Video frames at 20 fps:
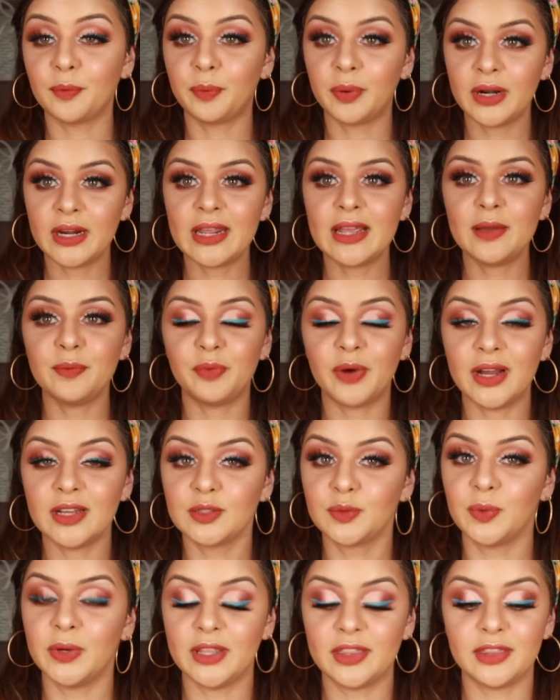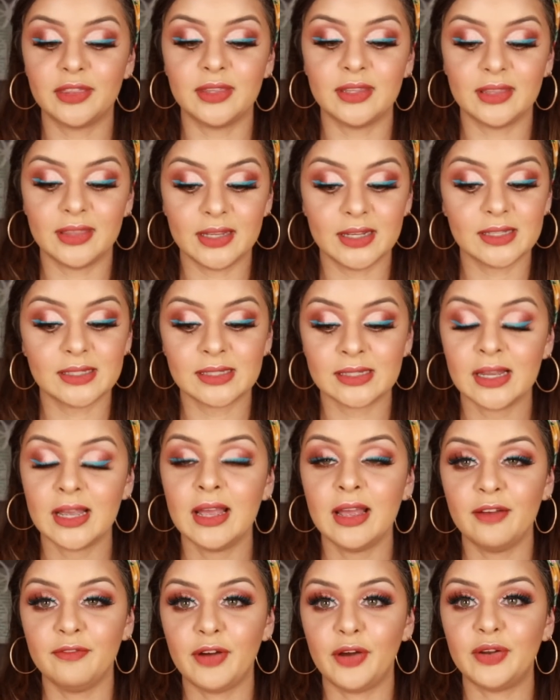Pretty impressed with this
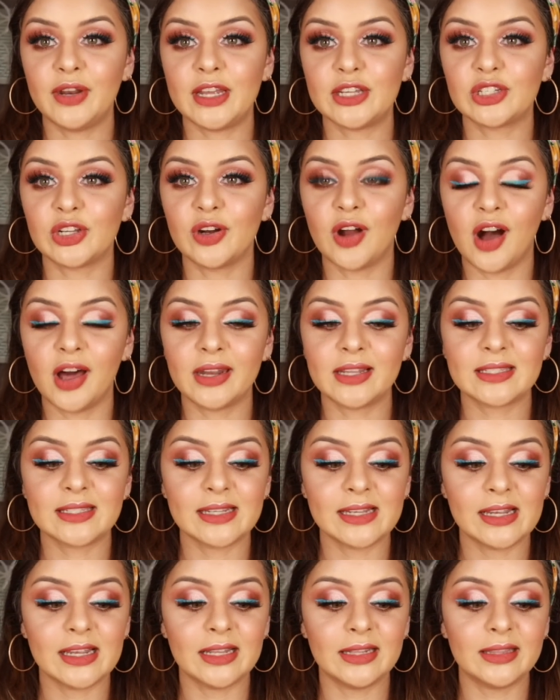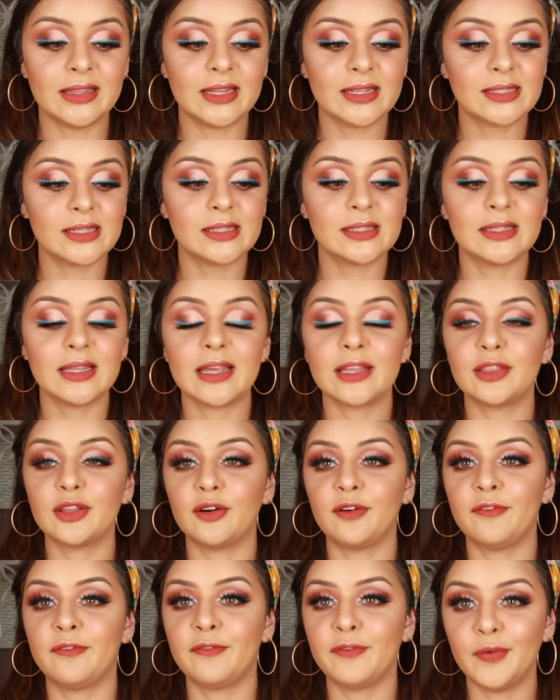foundation, honestly. And this is like
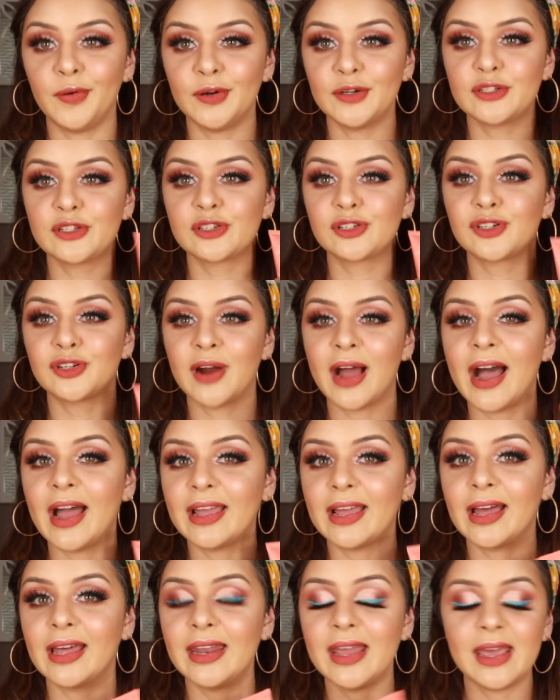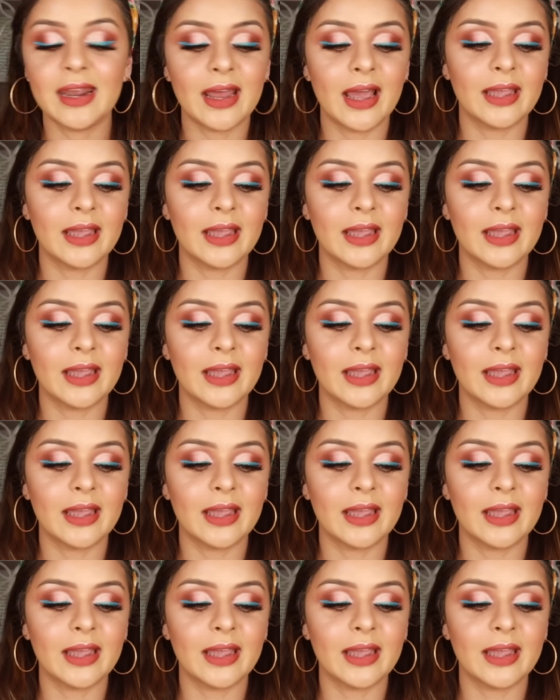their first try at it.